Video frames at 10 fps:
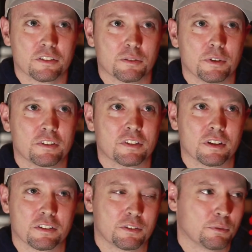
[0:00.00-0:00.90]
some of these
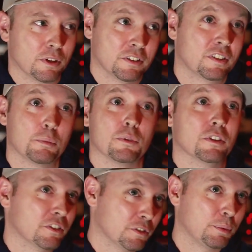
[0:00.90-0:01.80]
things. It's really simple
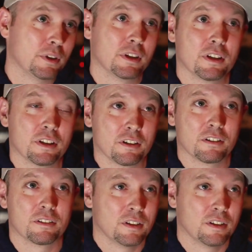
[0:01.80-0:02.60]
to just put it in there.